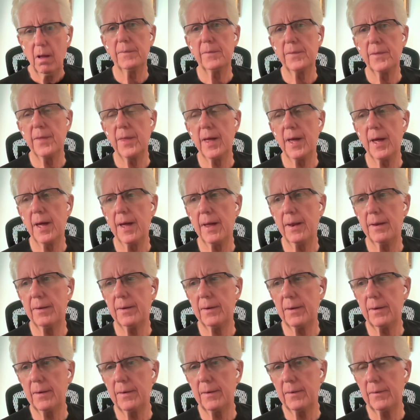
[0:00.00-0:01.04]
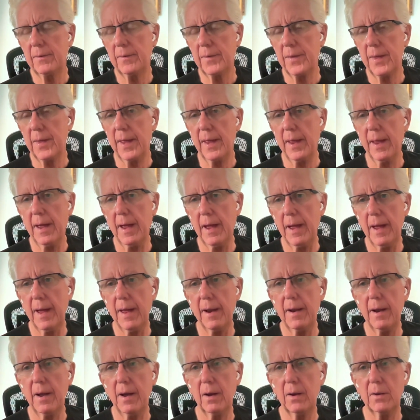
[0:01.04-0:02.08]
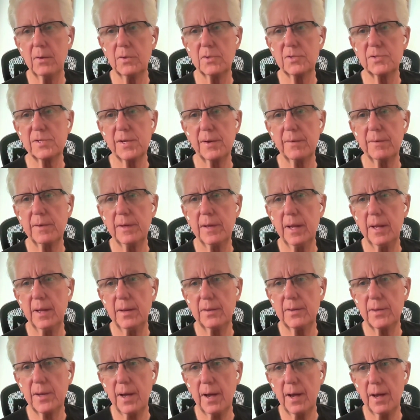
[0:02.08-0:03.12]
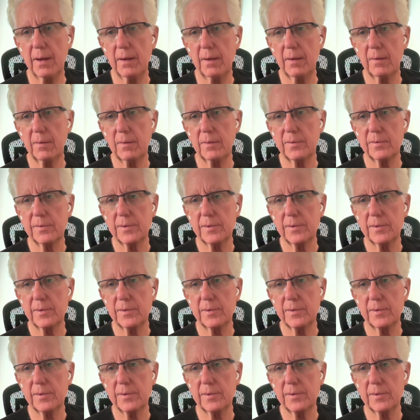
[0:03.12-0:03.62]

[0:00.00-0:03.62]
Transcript: that they had 178 tigers.